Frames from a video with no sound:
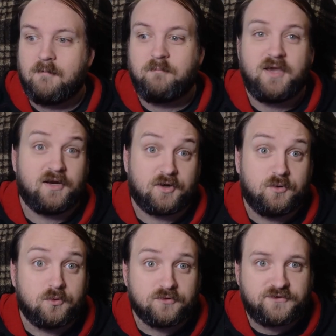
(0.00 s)
Be it a
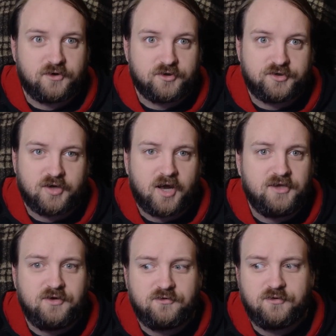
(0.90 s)
Google search, a
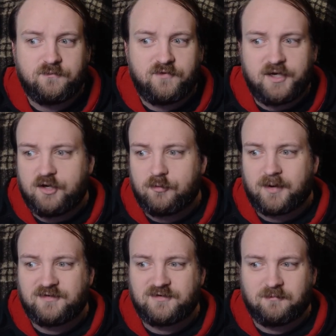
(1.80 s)
YouTube video
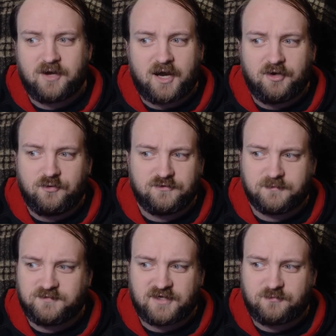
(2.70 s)
by some guy who's
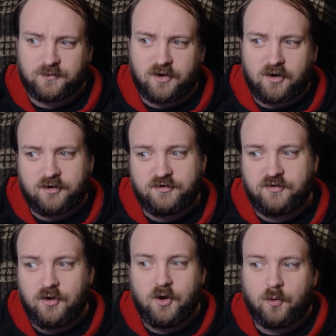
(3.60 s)
obsessed with
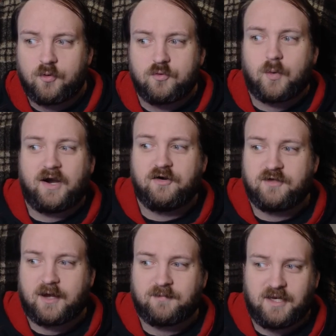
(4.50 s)
otters, or the
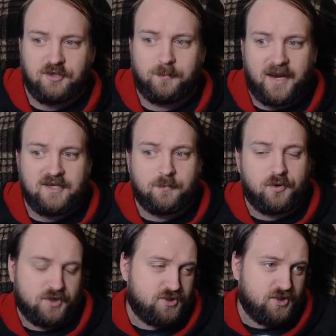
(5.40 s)
wiretap that you paid to
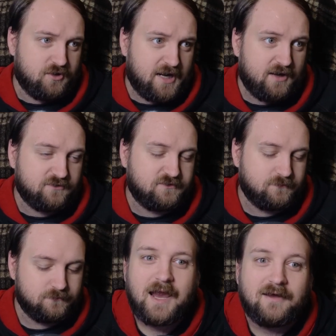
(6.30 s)
put into your house.
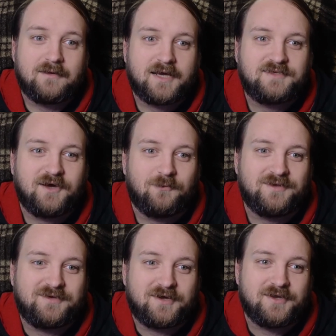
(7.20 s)
Hey Alexa,
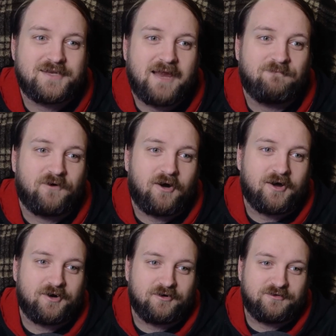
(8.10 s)
what's a good name for
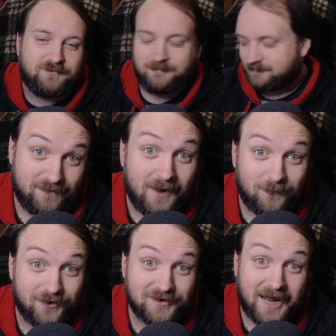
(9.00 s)
otters? If
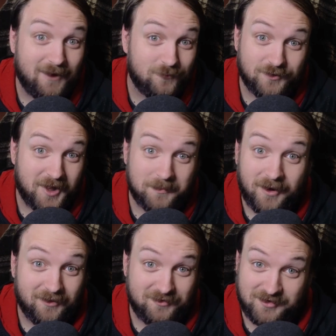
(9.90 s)
that worked, I will not
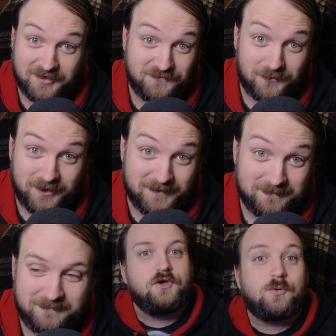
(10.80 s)
apologize for it.
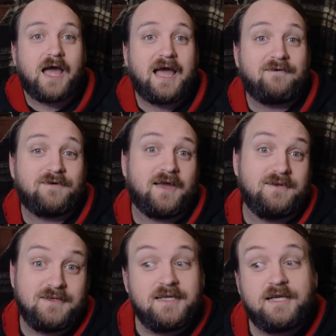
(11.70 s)
You have
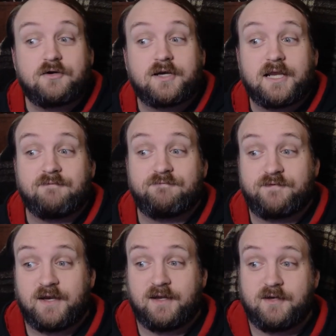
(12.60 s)
a near
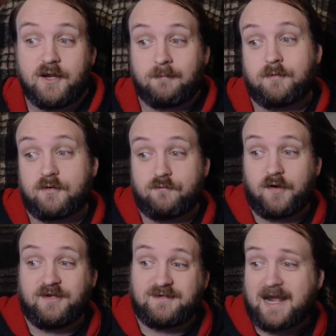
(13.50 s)
infinite number of
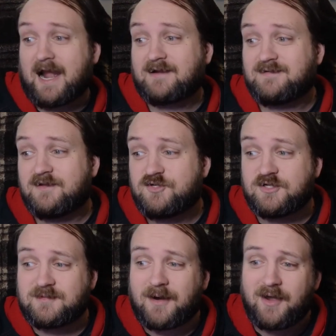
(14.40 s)
ways to access
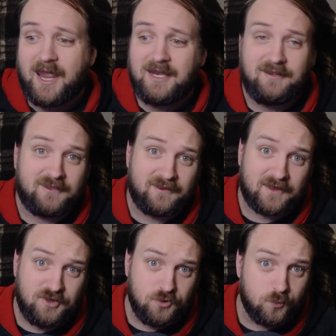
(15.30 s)
just about
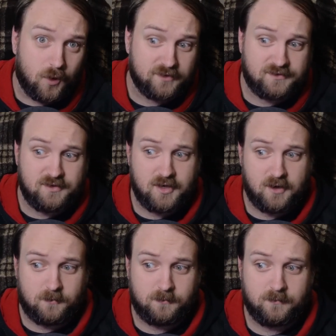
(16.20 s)
anything that you want to
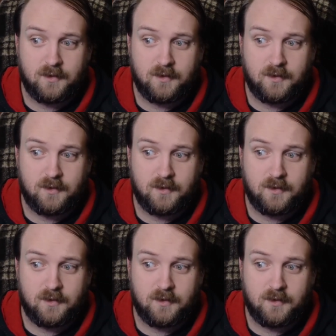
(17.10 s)
know.